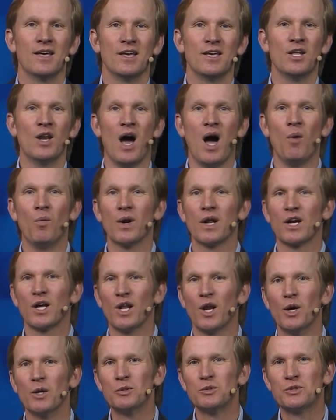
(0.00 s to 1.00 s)
You know, I want to
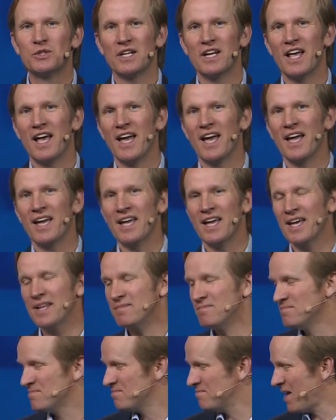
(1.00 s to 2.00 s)
close today,
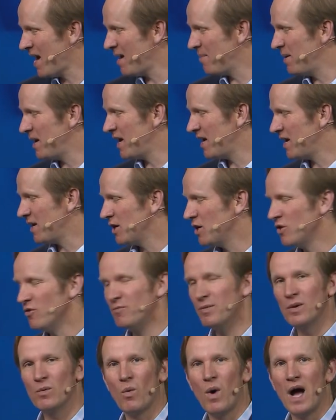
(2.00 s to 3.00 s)
and maybe you've
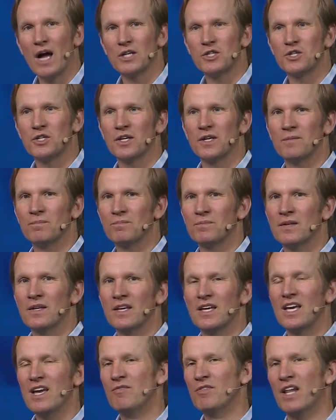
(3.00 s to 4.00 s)
been
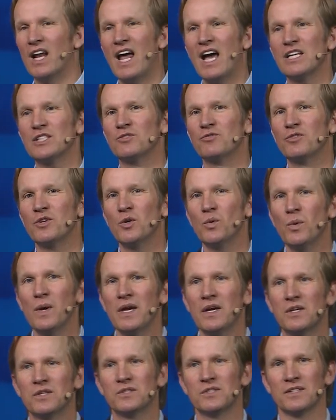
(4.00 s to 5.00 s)
watching even the last few
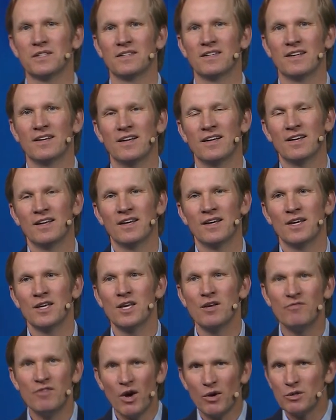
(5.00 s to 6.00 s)
weeks, and
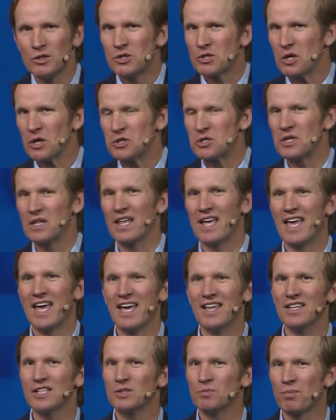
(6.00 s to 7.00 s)
you've noticed Church of the
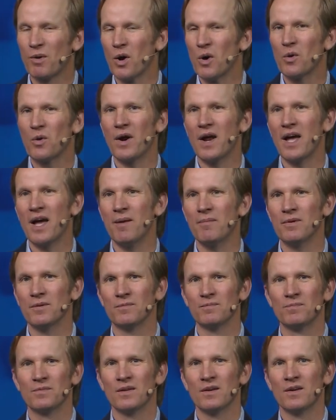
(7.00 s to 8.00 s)
King, this program,
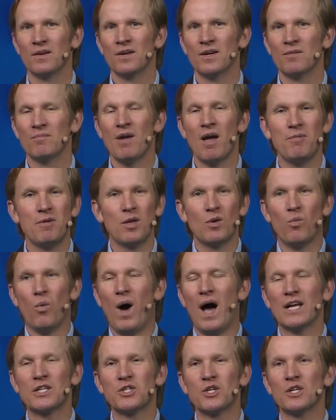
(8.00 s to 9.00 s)
and maybe you've been
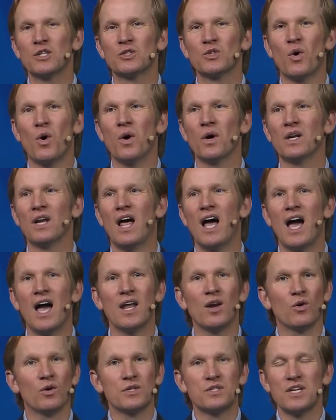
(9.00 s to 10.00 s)
watching us
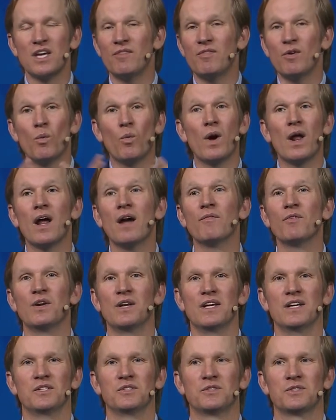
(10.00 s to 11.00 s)
online or TV, whatever
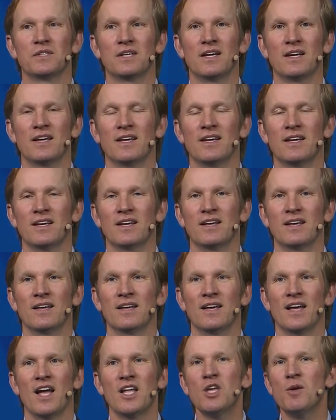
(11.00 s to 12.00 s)
it is.
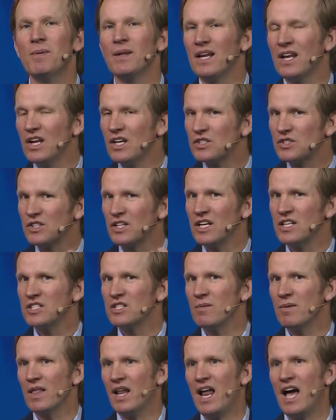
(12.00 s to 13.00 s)
And you've been listening
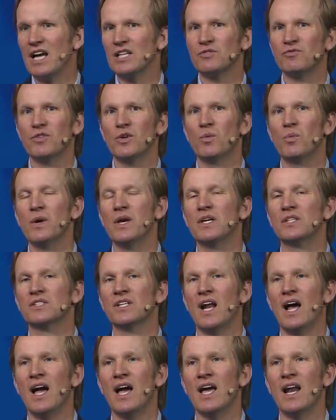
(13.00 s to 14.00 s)
to me the last few weeks,
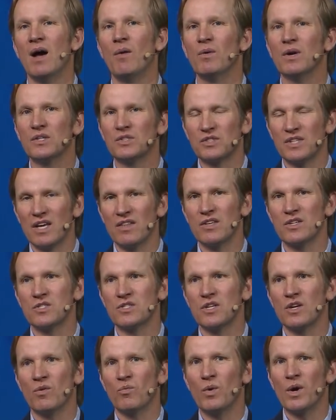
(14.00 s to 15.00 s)
and I, and I want to say this
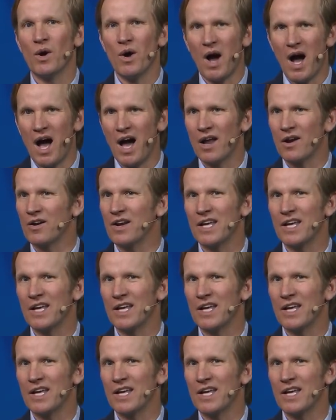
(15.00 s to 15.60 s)
to you. We're honored